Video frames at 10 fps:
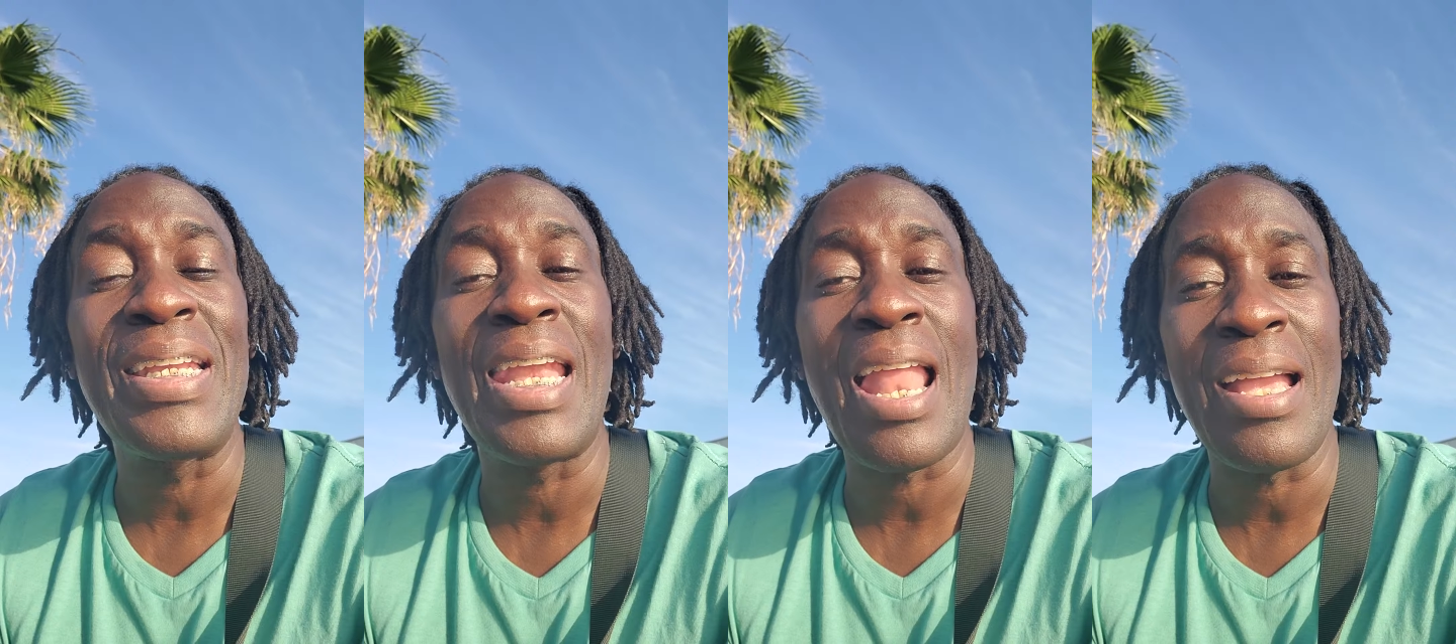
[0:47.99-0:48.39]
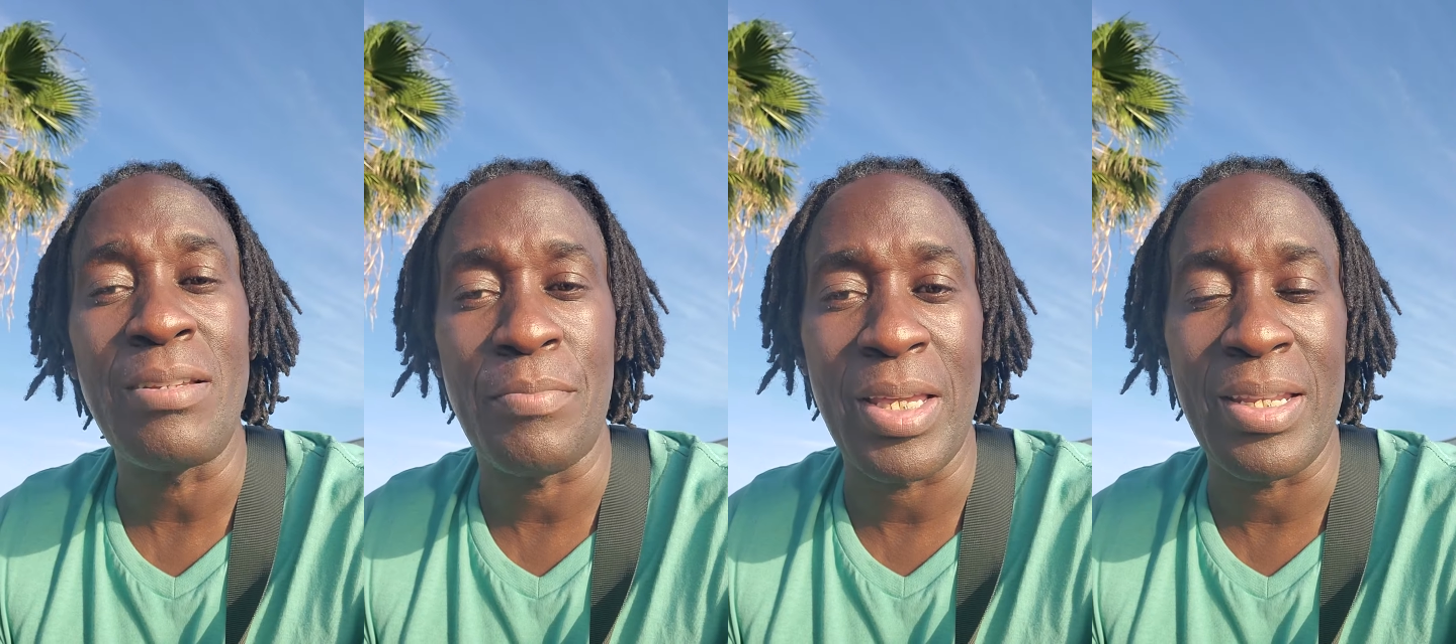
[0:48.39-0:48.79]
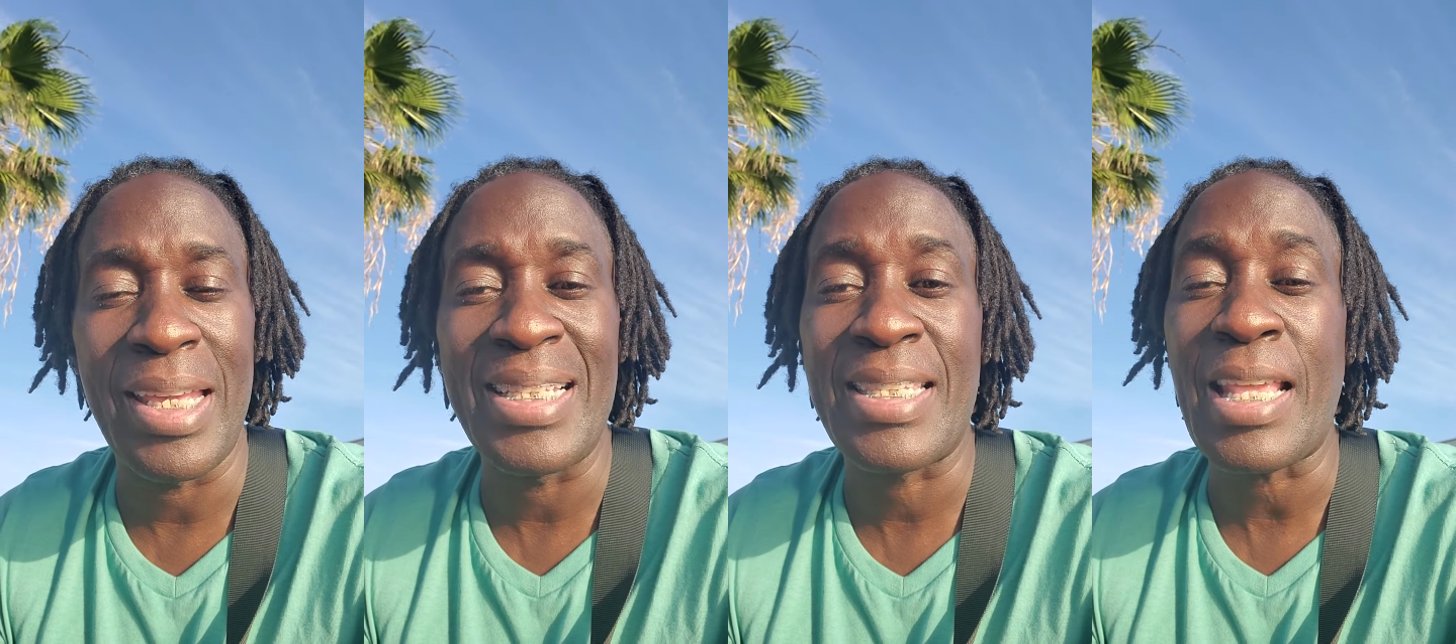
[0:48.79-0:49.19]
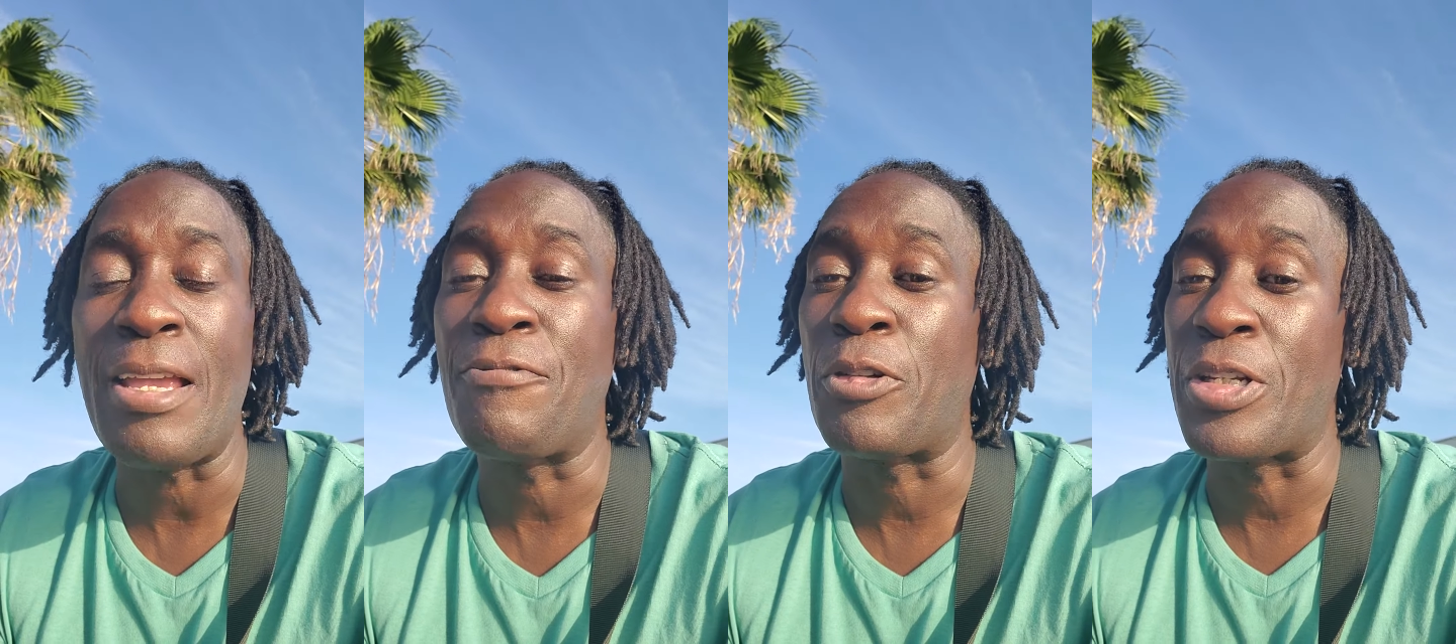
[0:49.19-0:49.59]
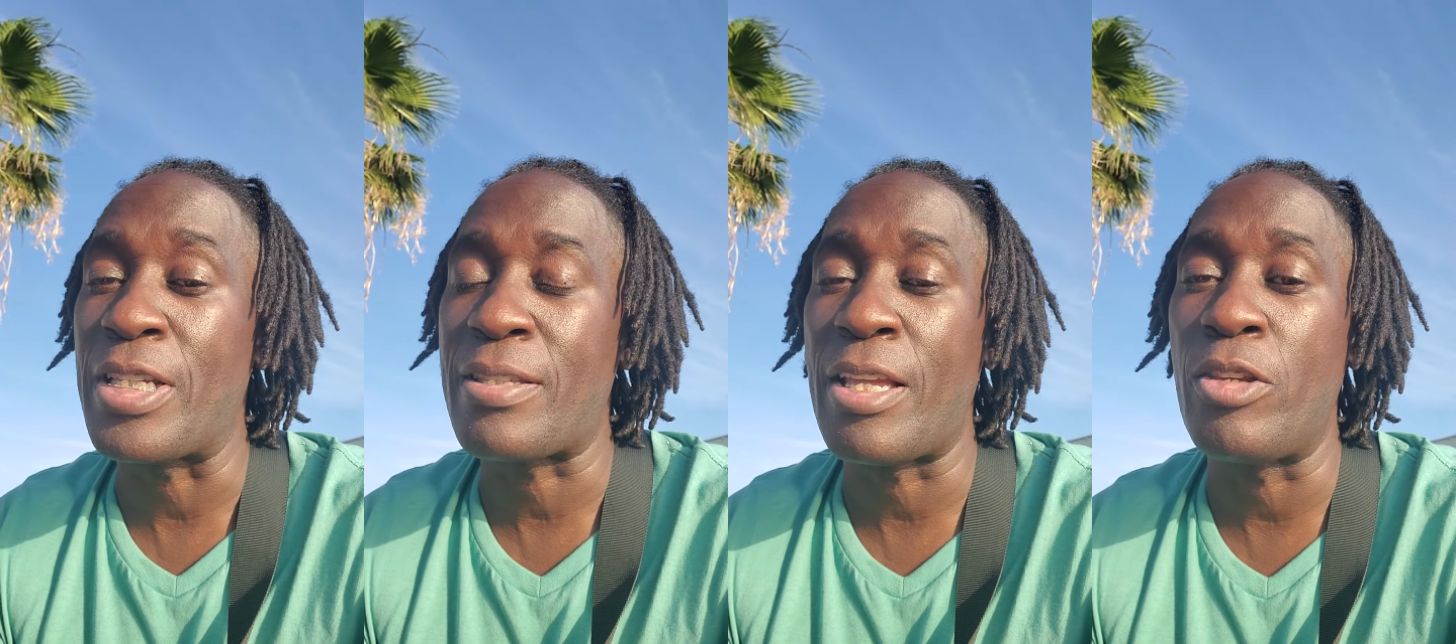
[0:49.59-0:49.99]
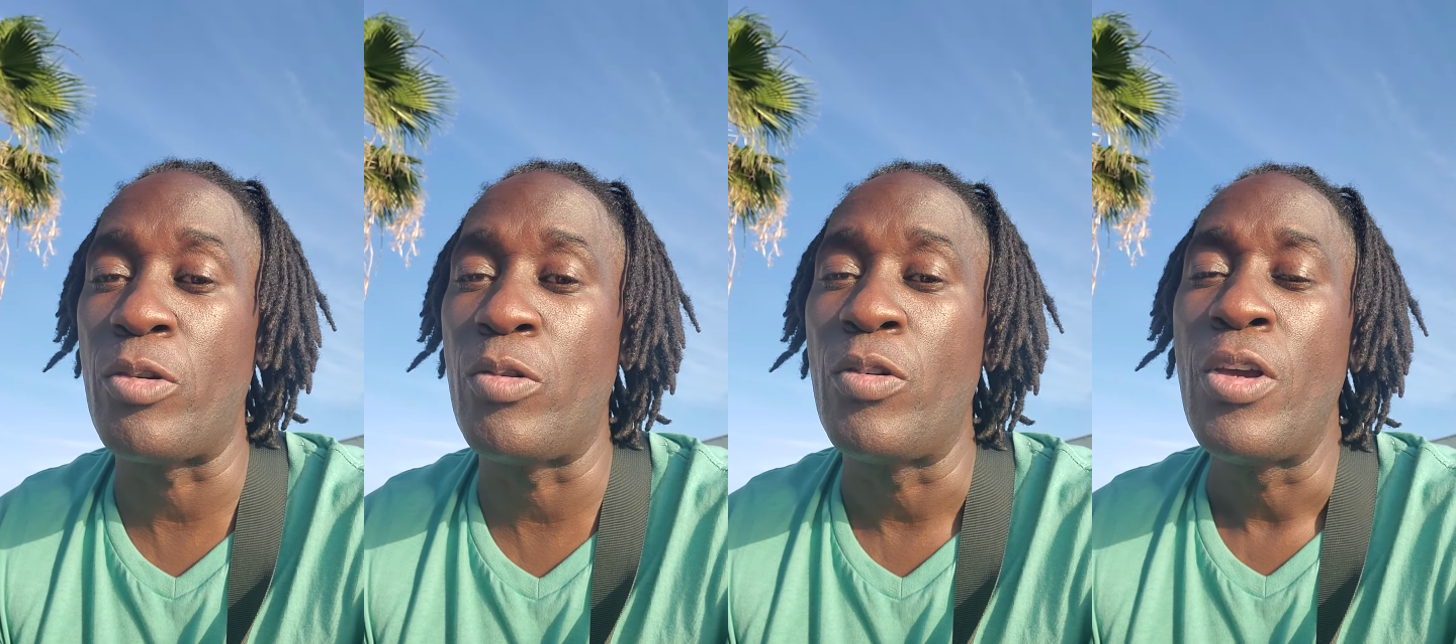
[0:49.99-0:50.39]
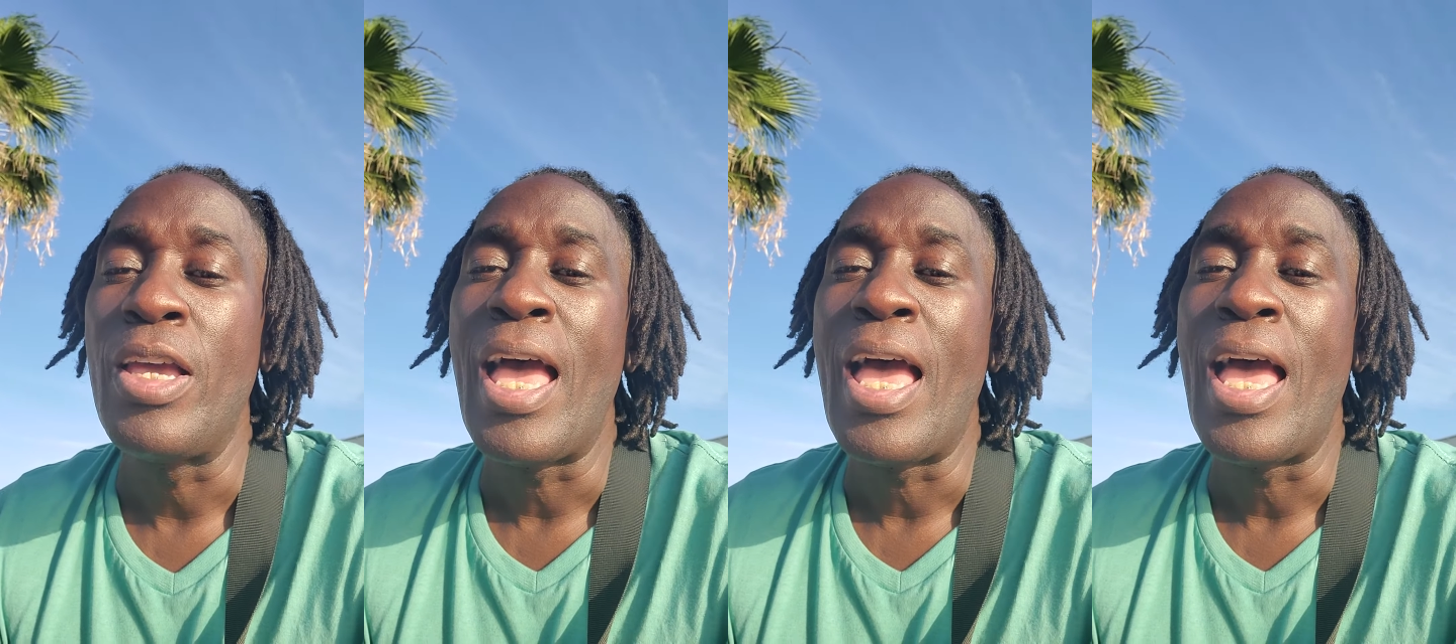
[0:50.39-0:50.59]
enlightenment, insightfulness, that you